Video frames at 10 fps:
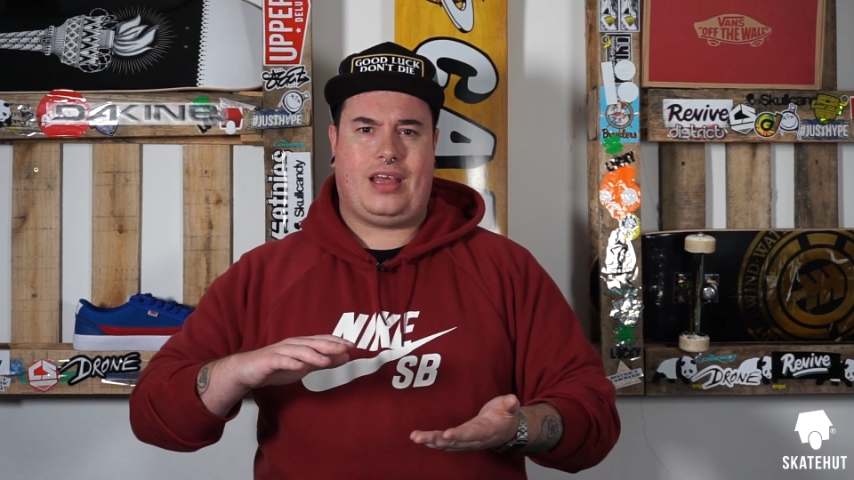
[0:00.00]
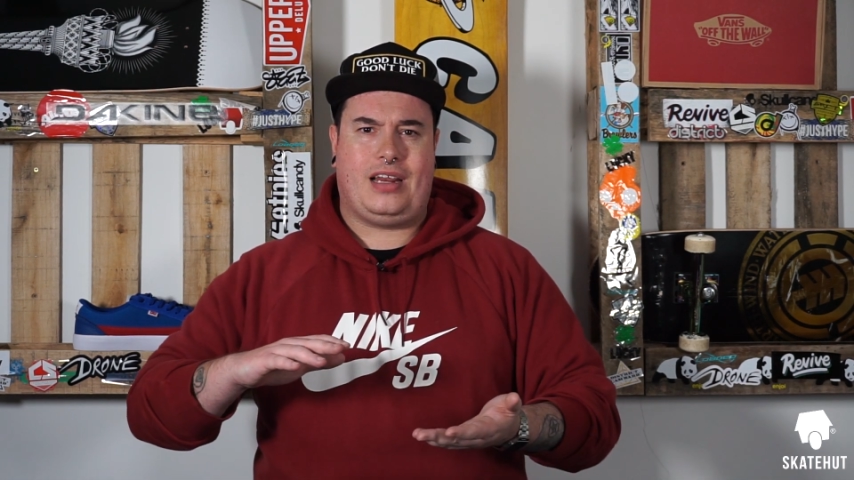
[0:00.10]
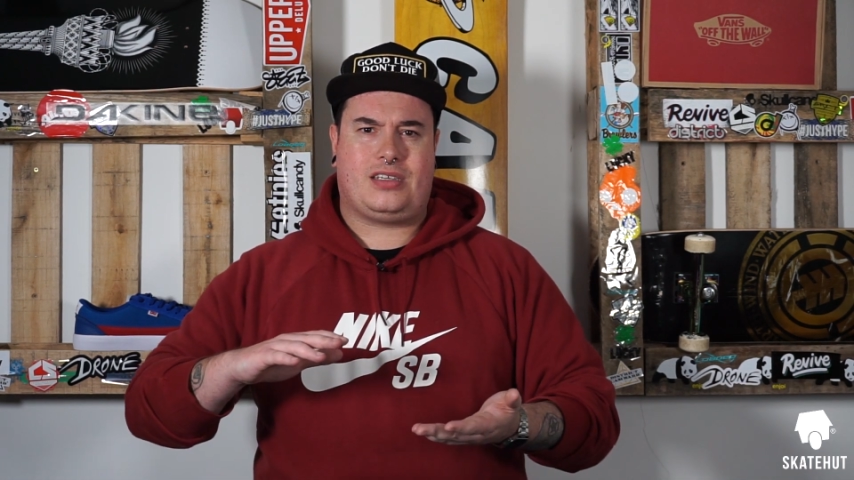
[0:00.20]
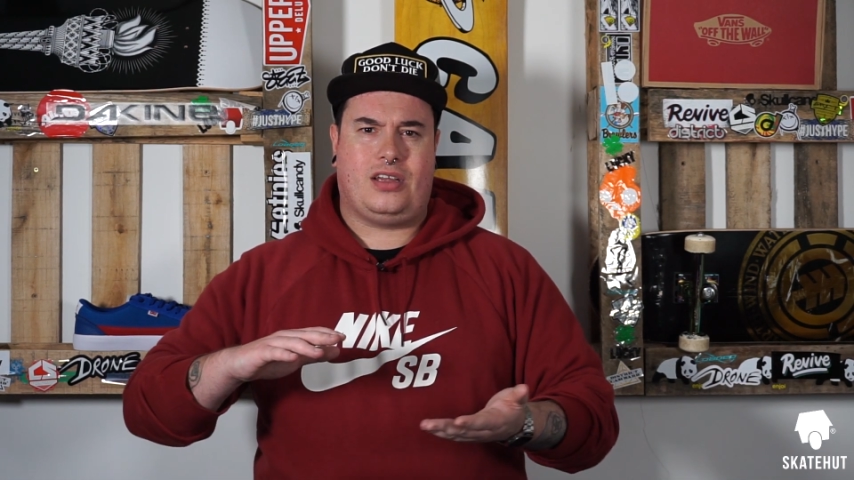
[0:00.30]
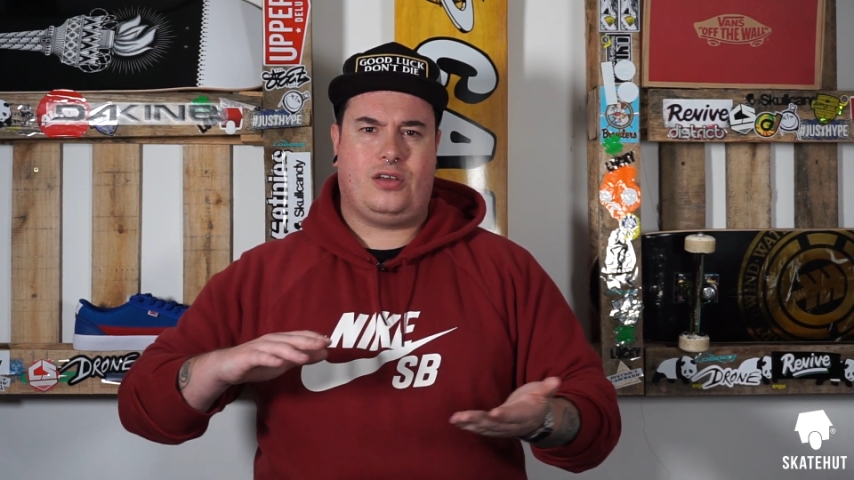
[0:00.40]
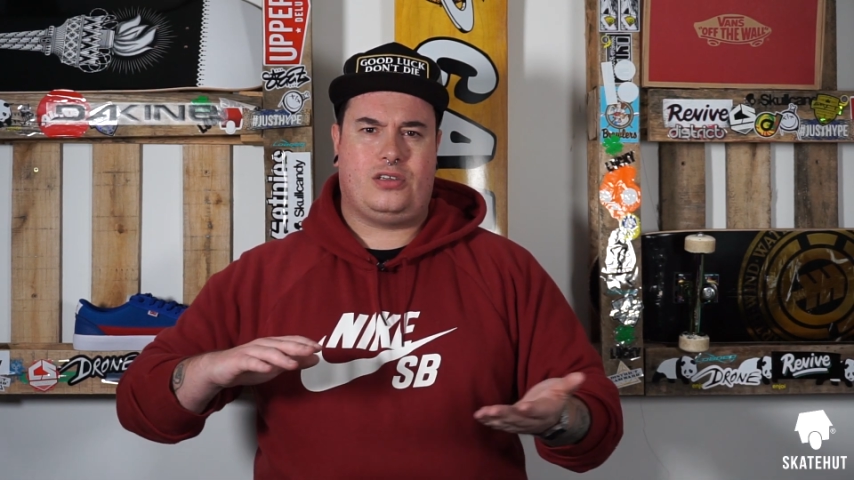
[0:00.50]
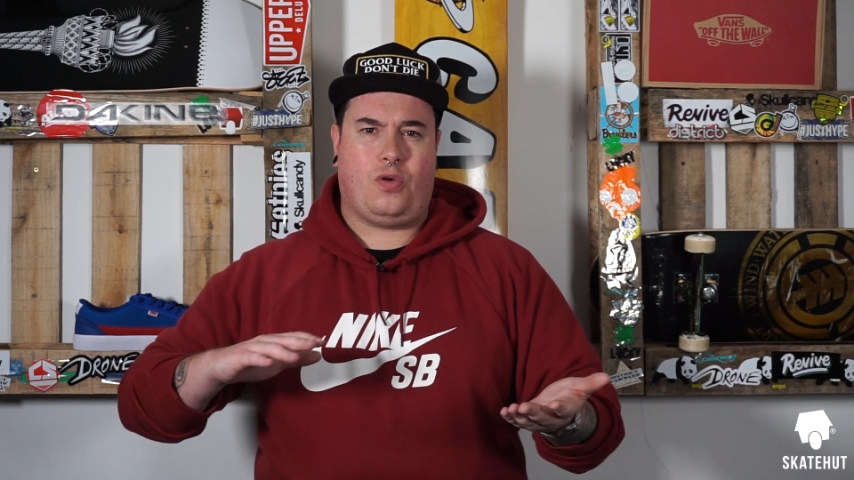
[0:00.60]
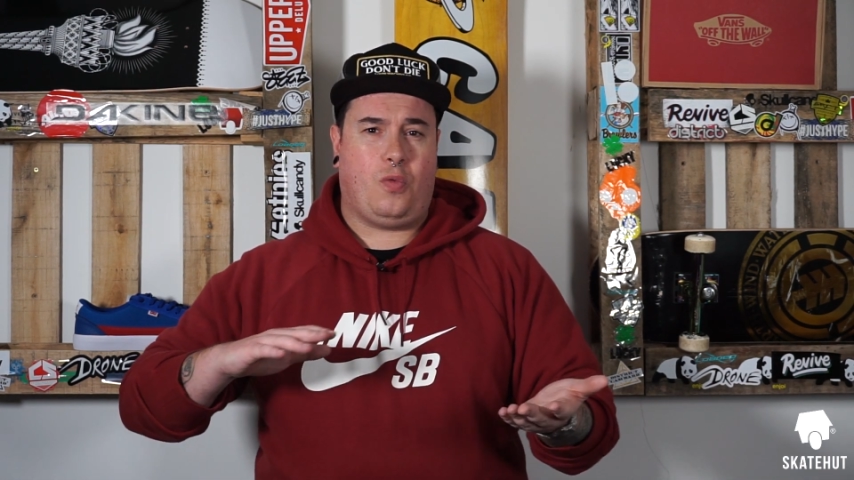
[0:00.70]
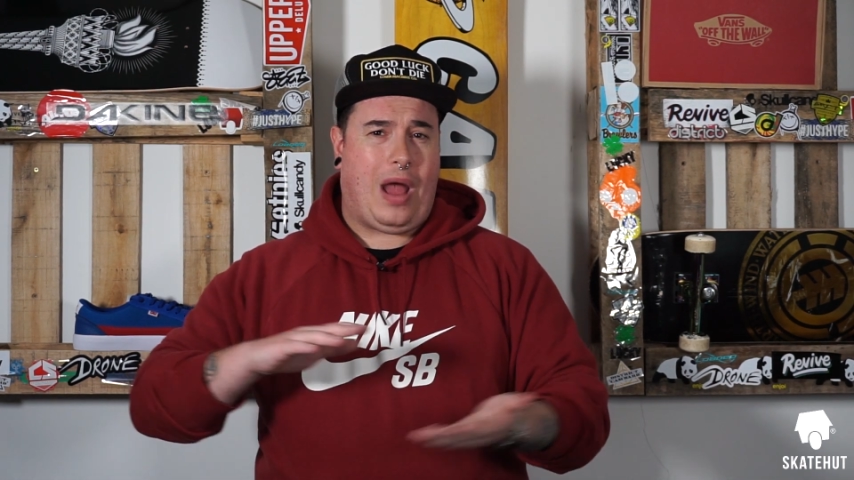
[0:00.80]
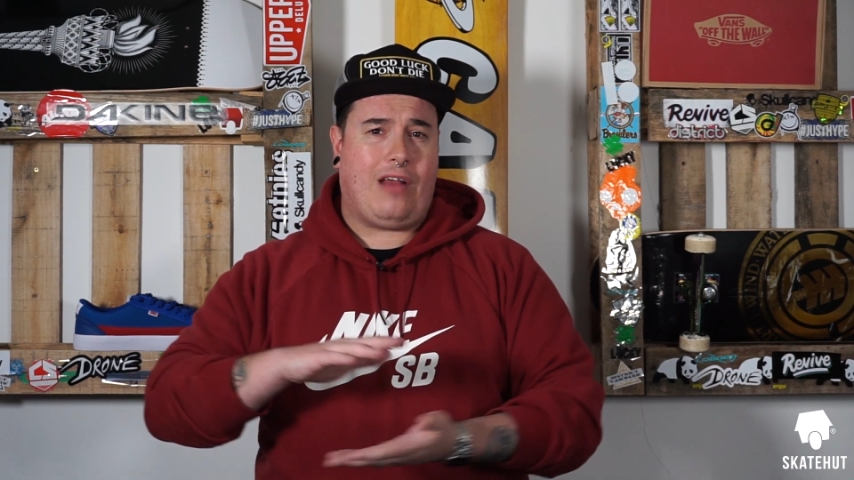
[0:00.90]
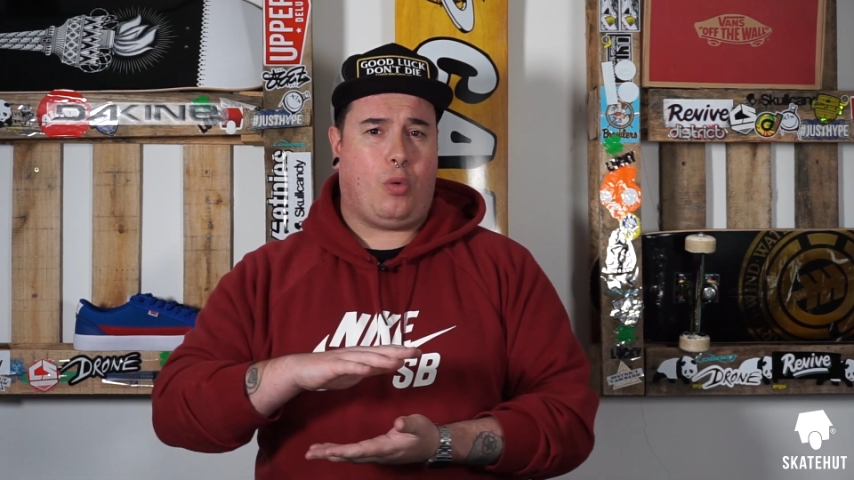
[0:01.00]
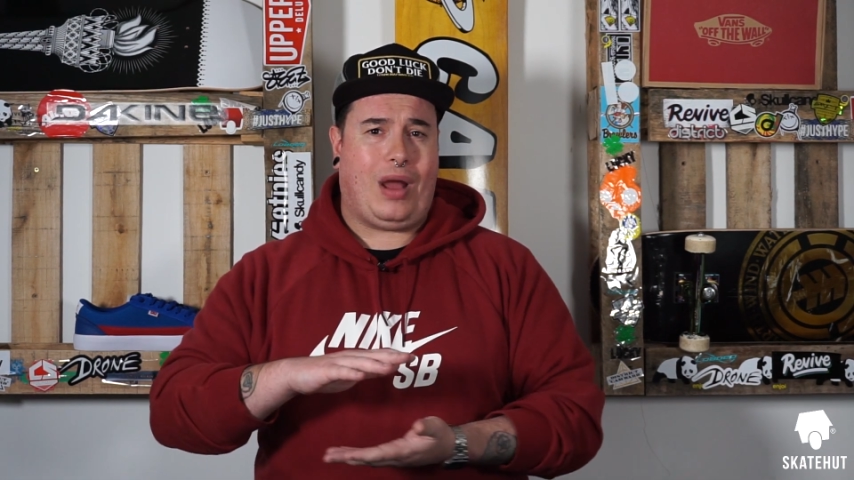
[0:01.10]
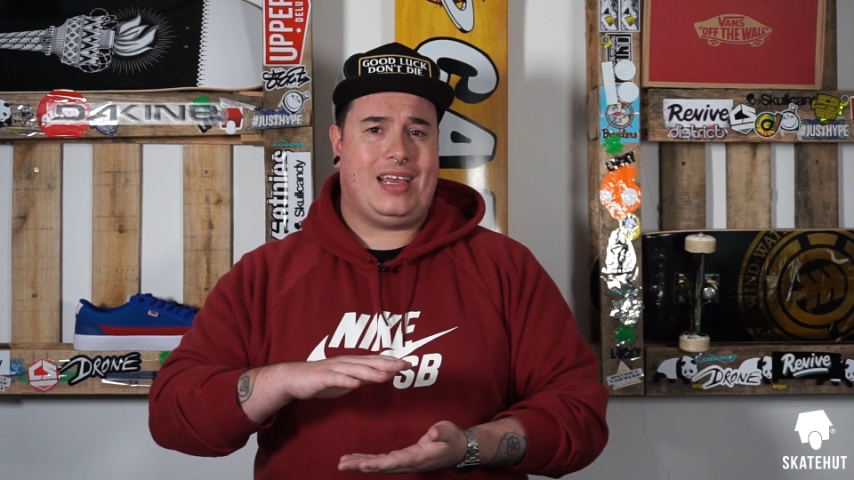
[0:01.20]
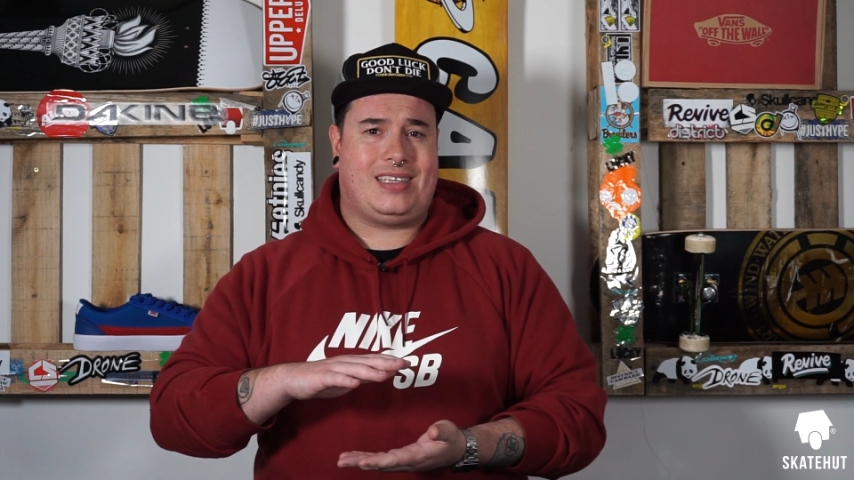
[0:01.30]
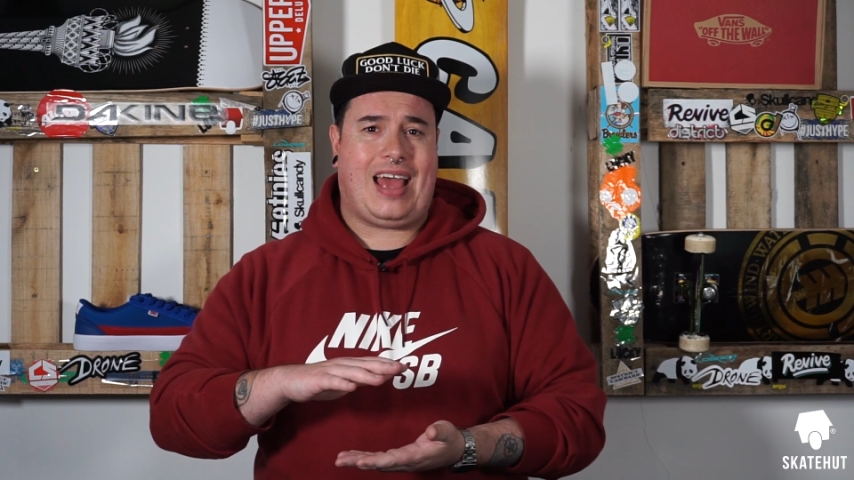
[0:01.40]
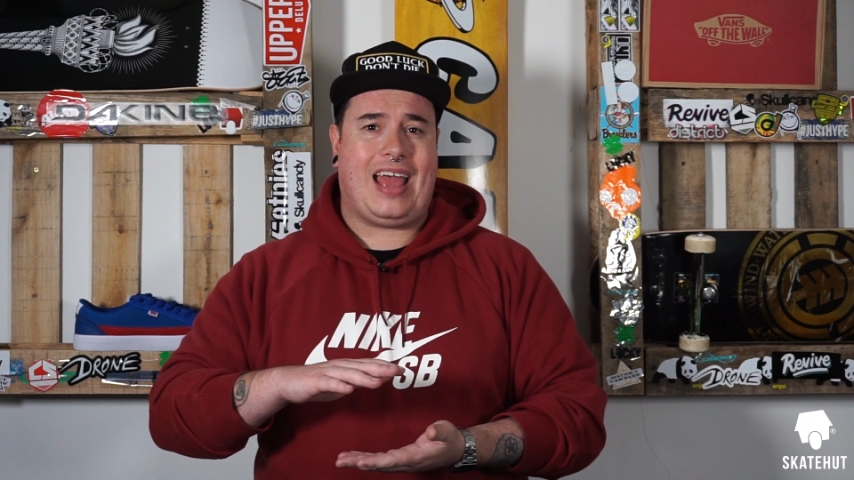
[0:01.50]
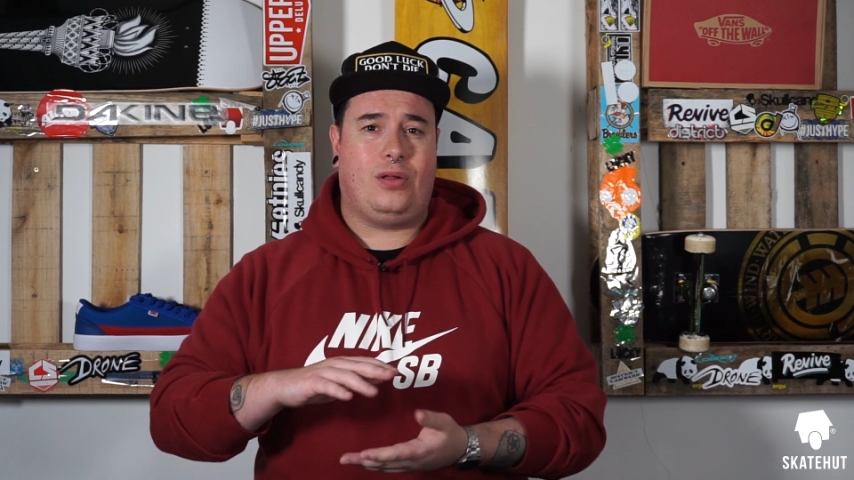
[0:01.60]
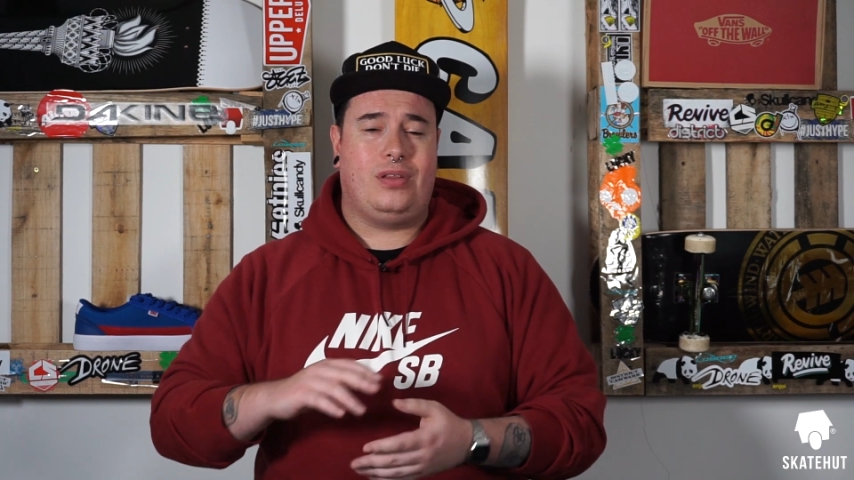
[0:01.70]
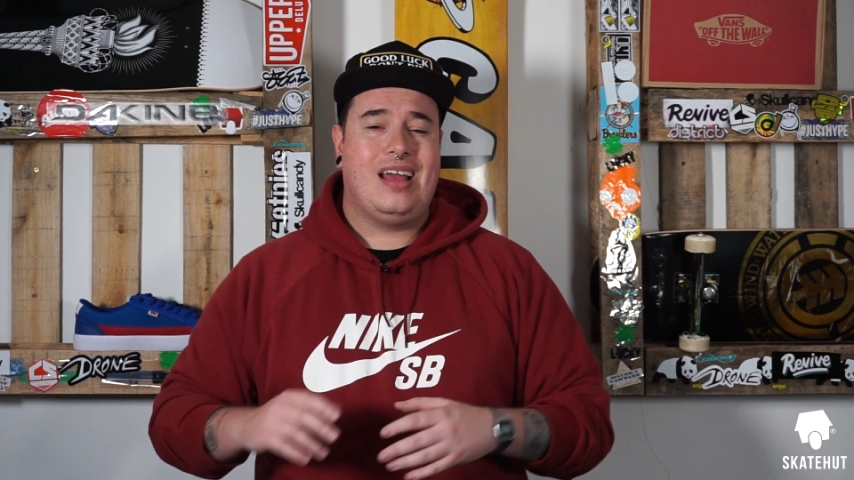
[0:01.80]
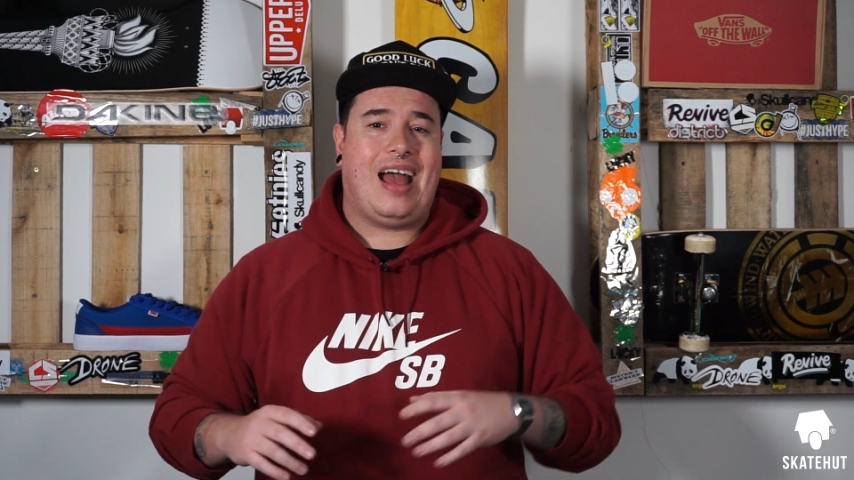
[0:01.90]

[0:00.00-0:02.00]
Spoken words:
that it's going to sort of wear away your tail,